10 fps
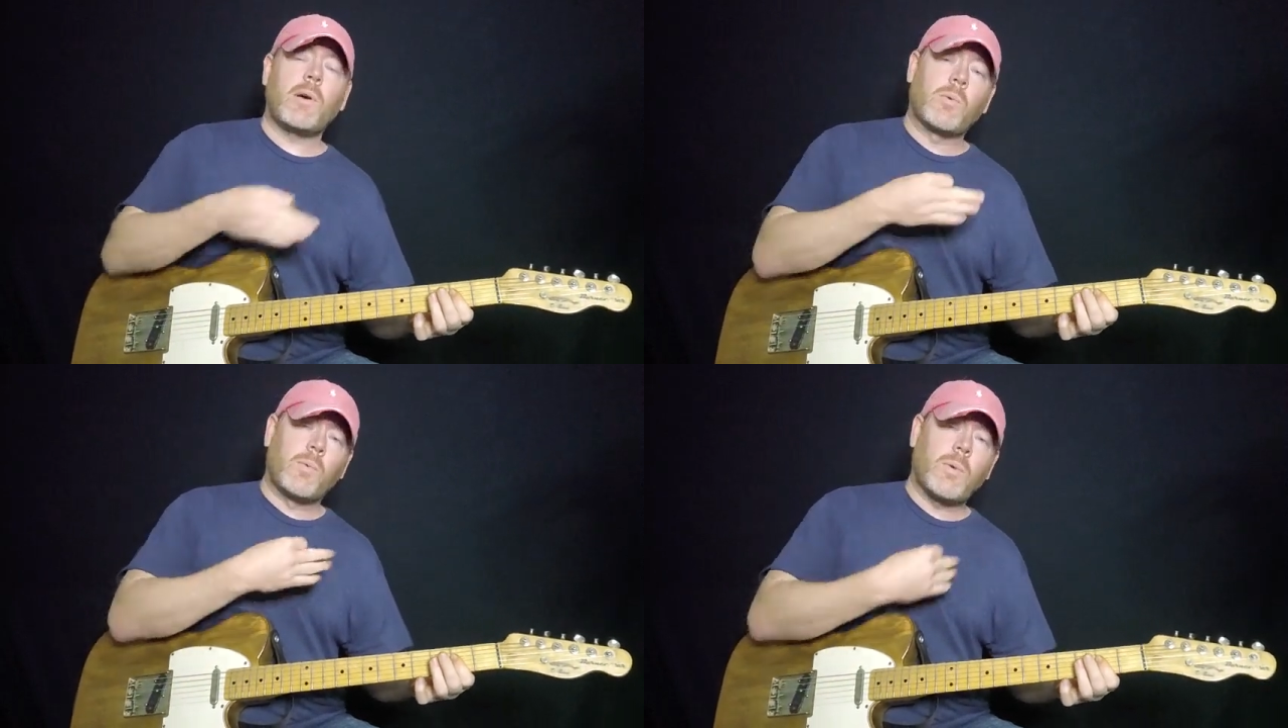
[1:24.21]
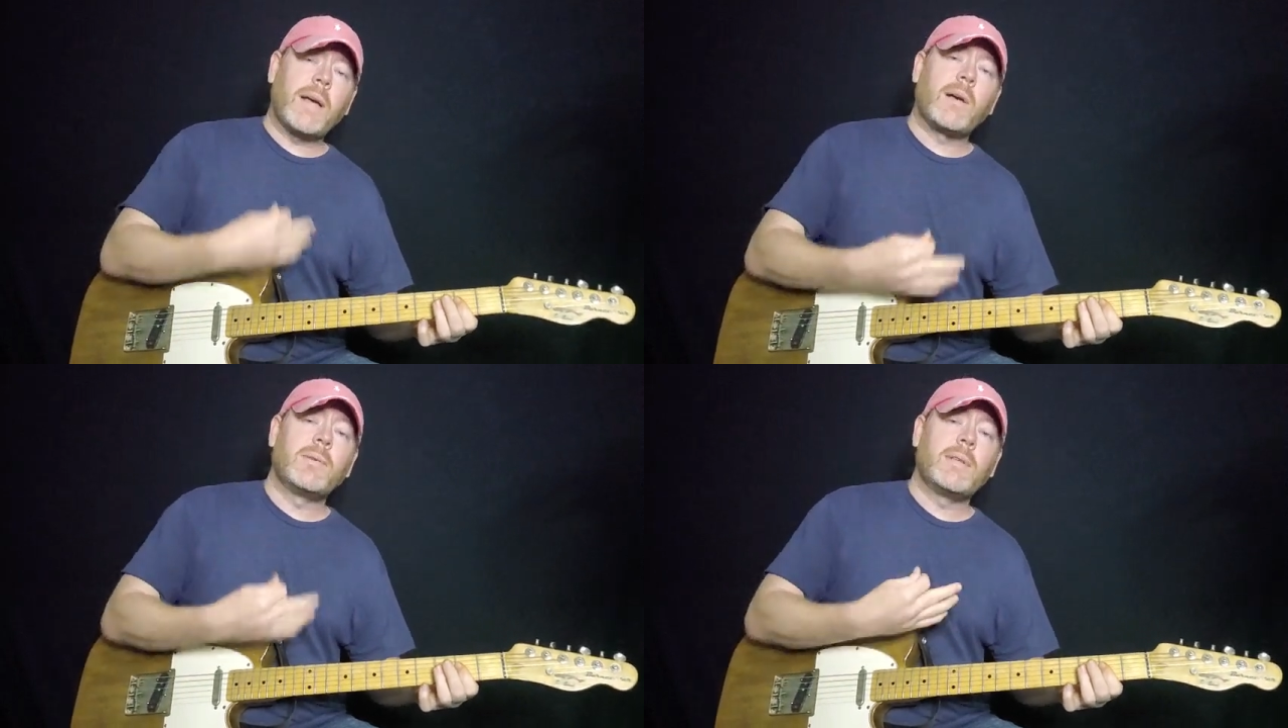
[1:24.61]

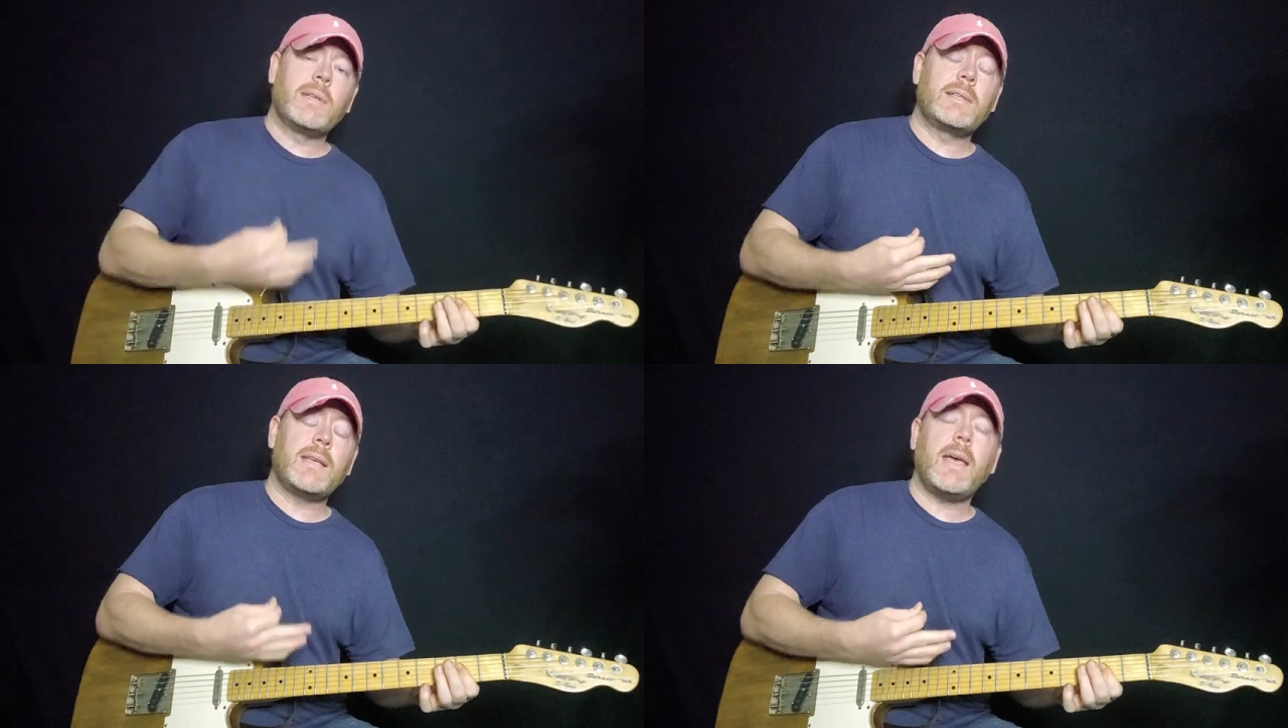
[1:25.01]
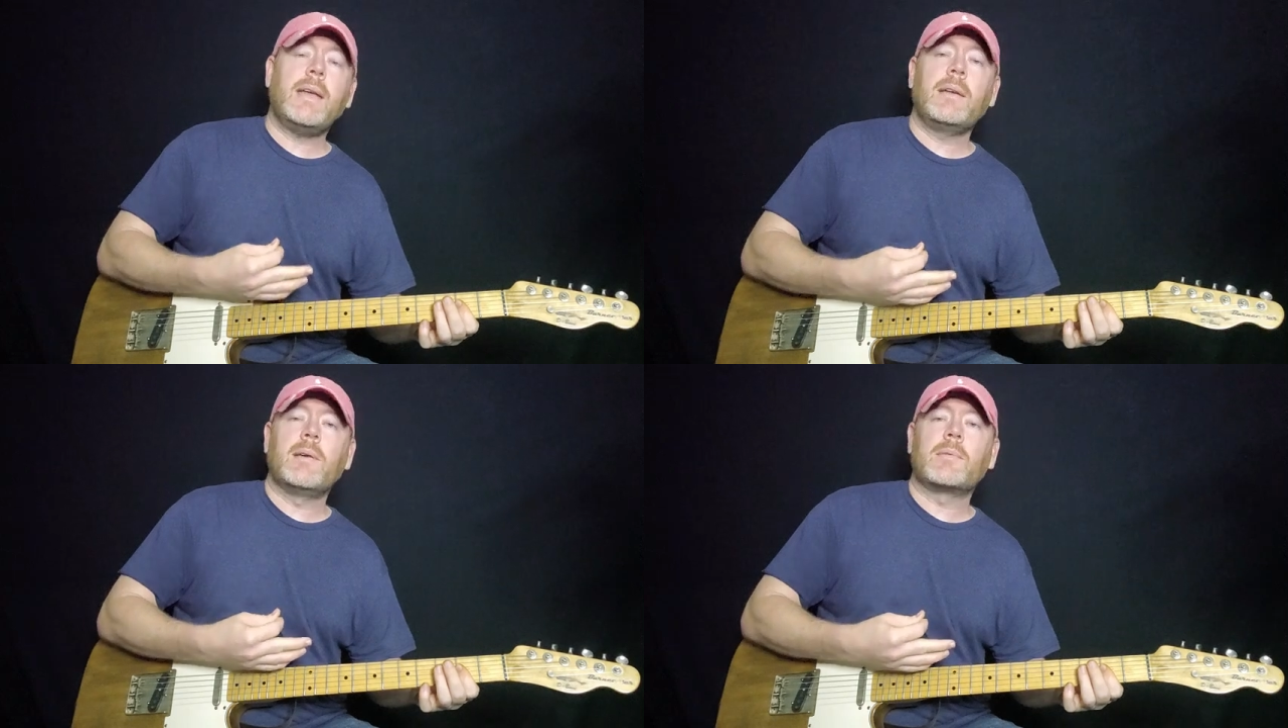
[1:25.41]
around this
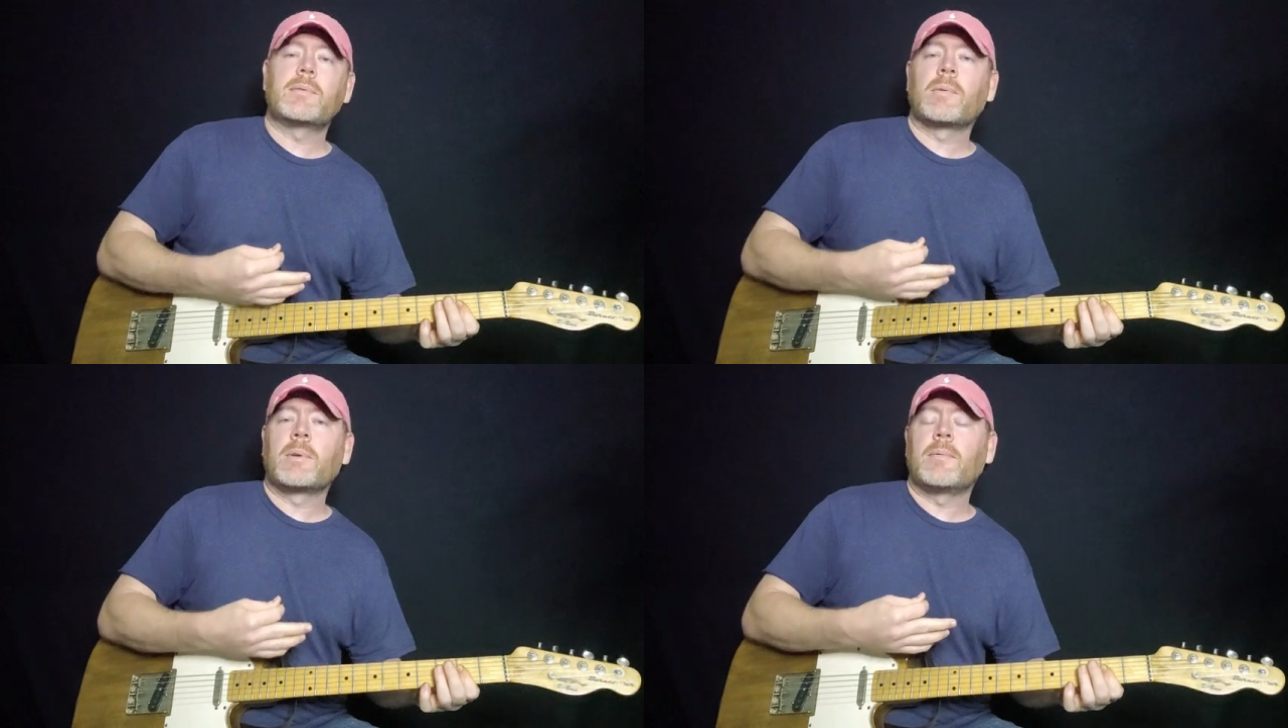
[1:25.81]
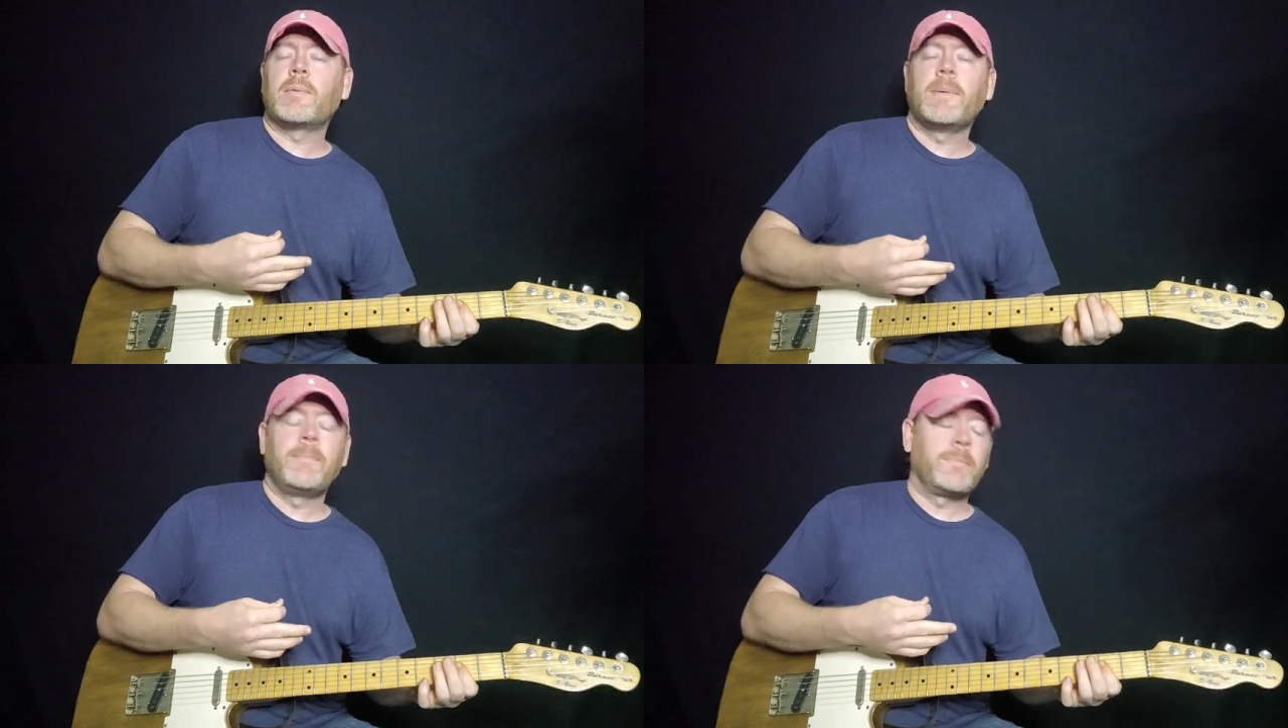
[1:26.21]
A note, sort of,